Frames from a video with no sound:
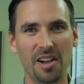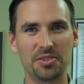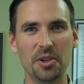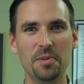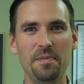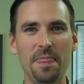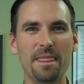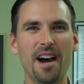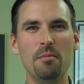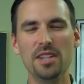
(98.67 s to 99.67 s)
Also,
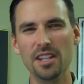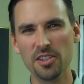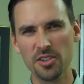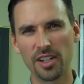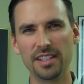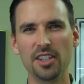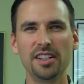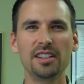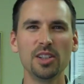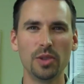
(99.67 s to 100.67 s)
you can
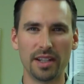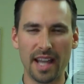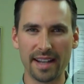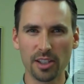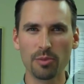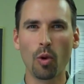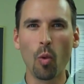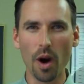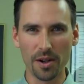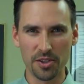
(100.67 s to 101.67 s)
dilute it, add a little
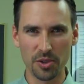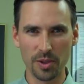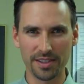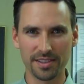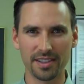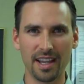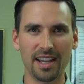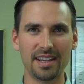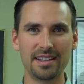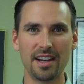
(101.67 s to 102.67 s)
more water to it,
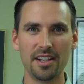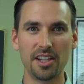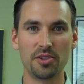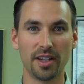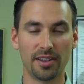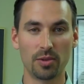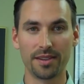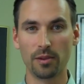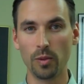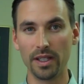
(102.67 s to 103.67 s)
and you can drink it
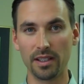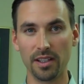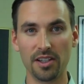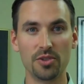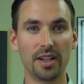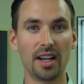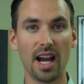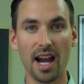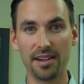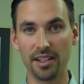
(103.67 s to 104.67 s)
throughout the week. You can drink it
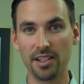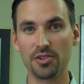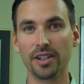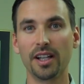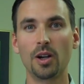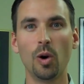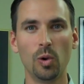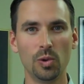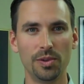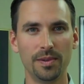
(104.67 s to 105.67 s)
hot, you can drink it
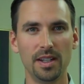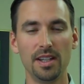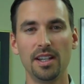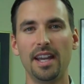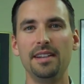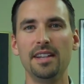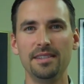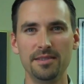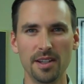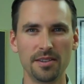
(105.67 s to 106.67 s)
cold.
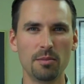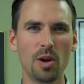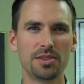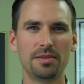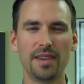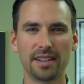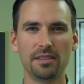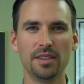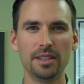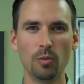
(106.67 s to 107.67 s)
And the most
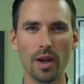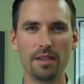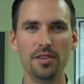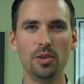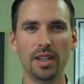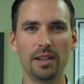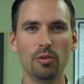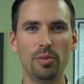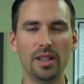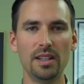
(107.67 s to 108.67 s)
effective way of doing
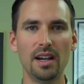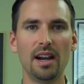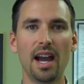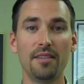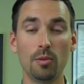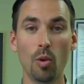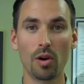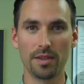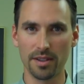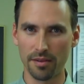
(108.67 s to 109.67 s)
it would be having
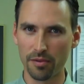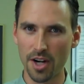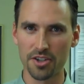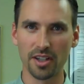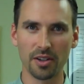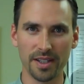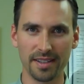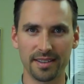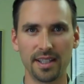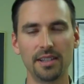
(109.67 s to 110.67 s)
more of the fresh
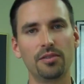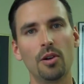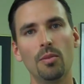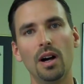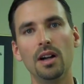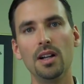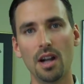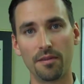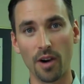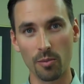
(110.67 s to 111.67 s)
ingredients, getting from a
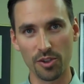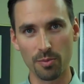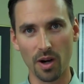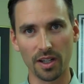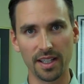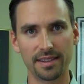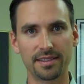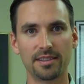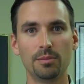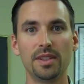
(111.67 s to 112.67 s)
farmer's market,
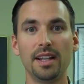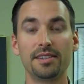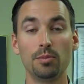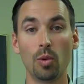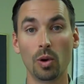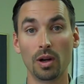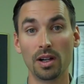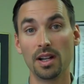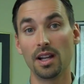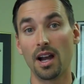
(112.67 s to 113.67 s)
something that's more